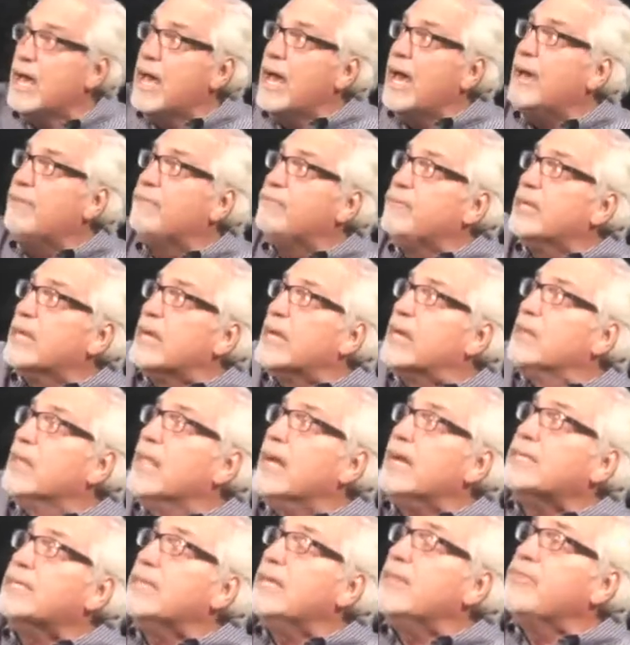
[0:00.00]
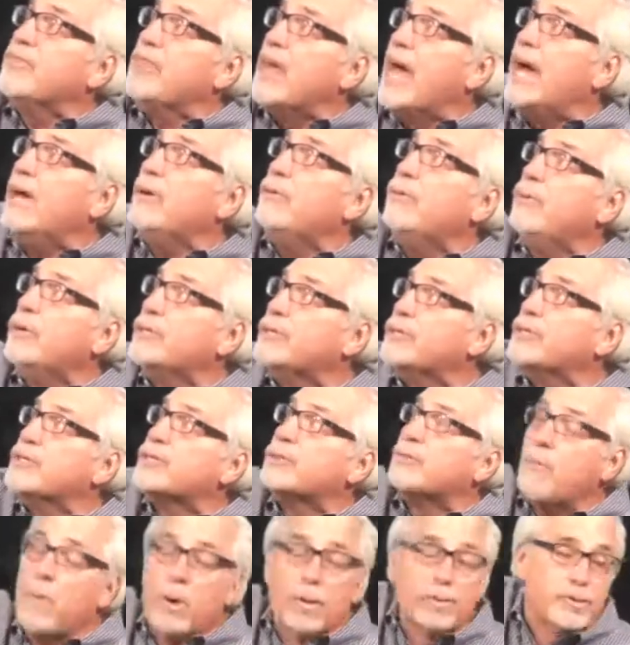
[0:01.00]
have neglected that which
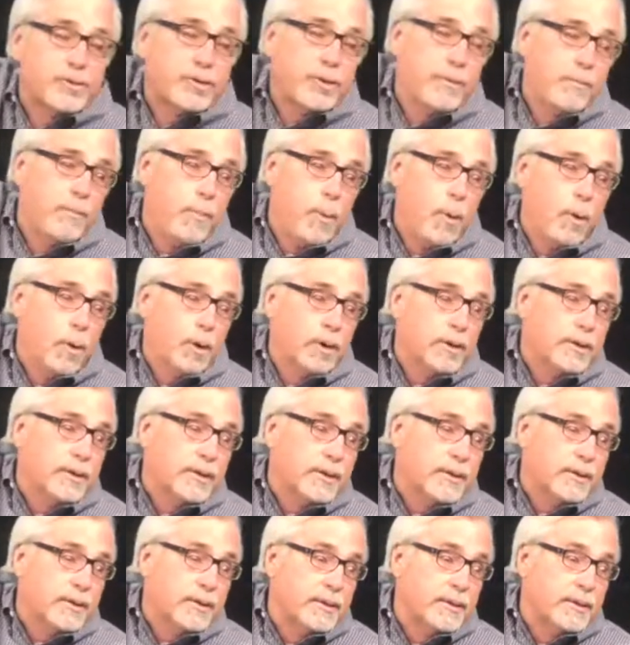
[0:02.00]
is most important,